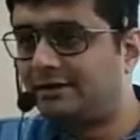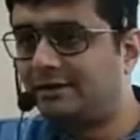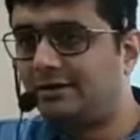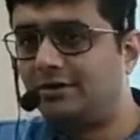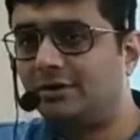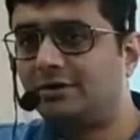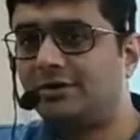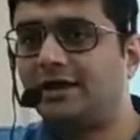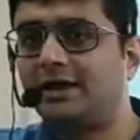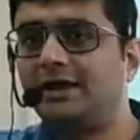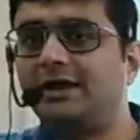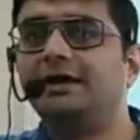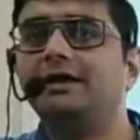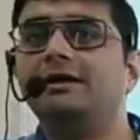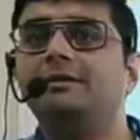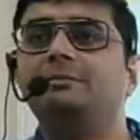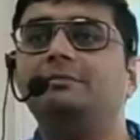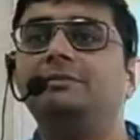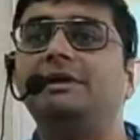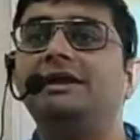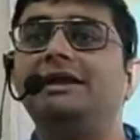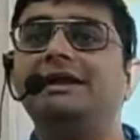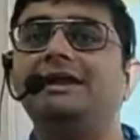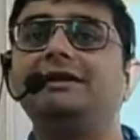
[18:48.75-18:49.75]
Okay,
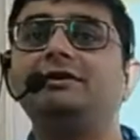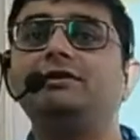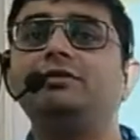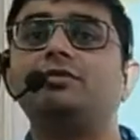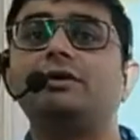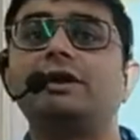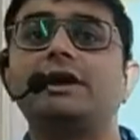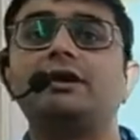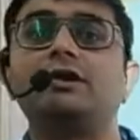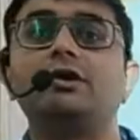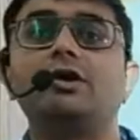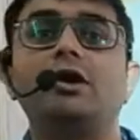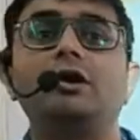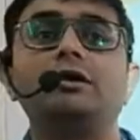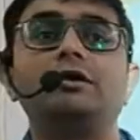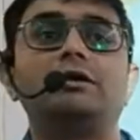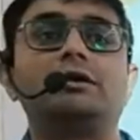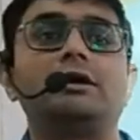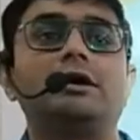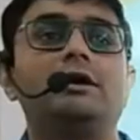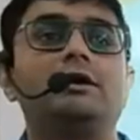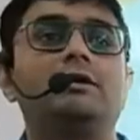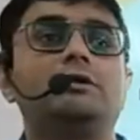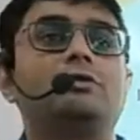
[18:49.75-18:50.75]
meaning you
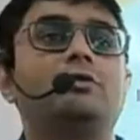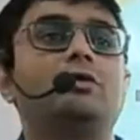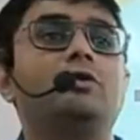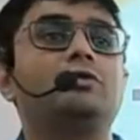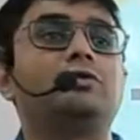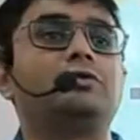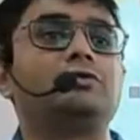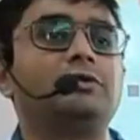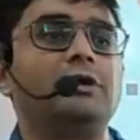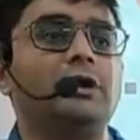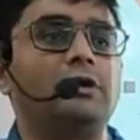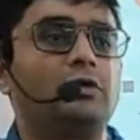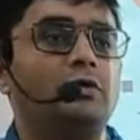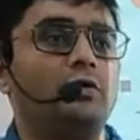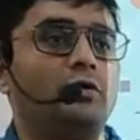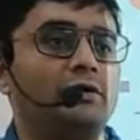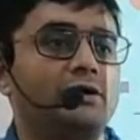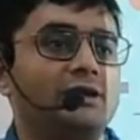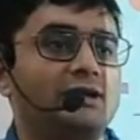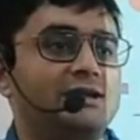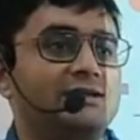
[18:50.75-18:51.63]
cannot go to the court.